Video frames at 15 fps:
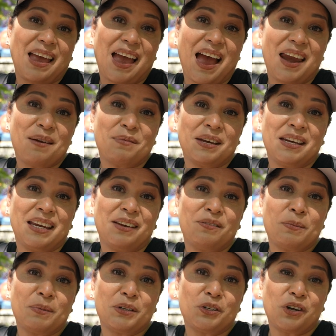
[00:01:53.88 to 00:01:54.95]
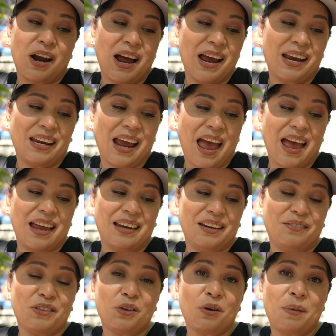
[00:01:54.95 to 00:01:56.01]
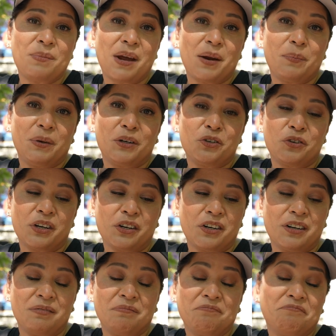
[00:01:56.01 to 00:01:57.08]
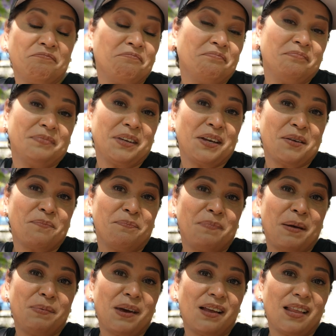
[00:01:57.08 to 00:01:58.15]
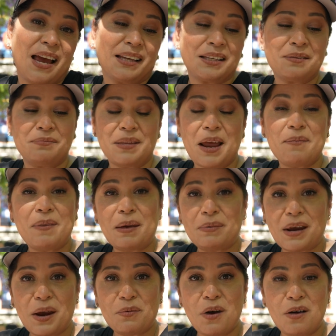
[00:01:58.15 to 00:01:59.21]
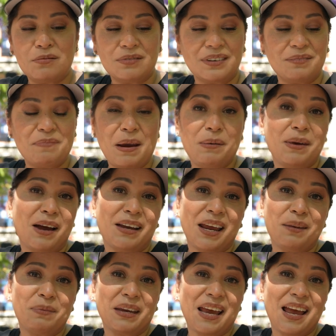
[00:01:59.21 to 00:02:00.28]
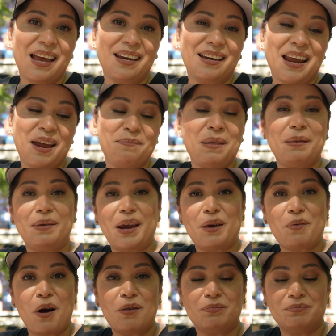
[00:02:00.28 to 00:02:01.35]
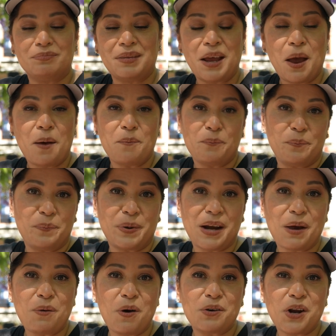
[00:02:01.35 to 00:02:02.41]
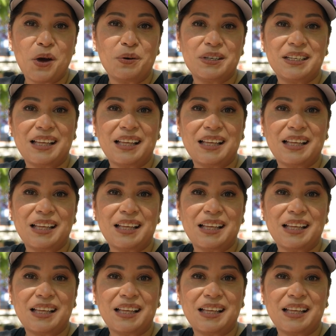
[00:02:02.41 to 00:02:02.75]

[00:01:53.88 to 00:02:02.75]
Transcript: and I'm gonna give them a try, and even though I'm not a beer drinker, maybe I'll like them, and maybe I won't. Maybe I'll get them again, and maybe I won't, but I won't know until